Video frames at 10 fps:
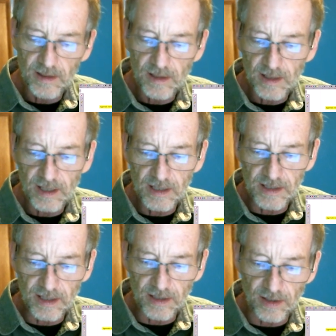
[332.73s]
And
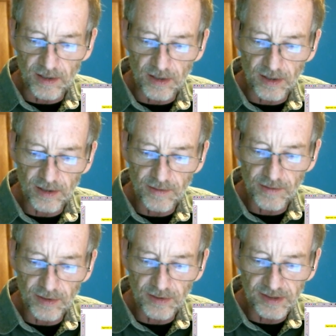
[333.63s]
then all of
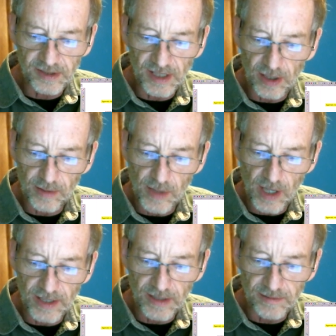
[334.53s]
those cell
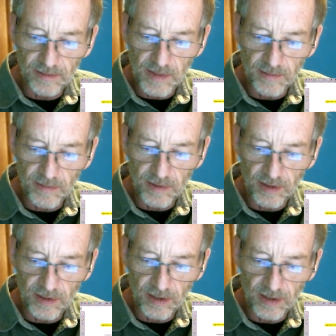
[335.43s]
bodies,
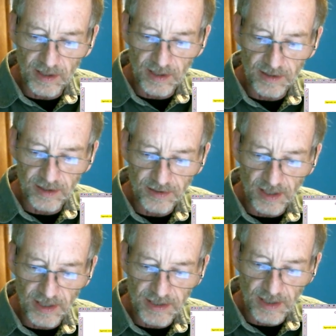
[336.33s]
remember, are in the
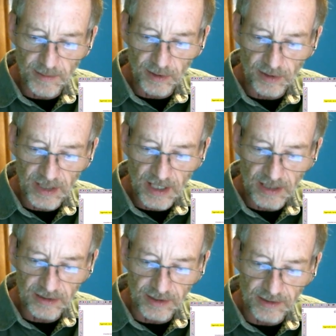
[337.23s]
trigeminal ganglion.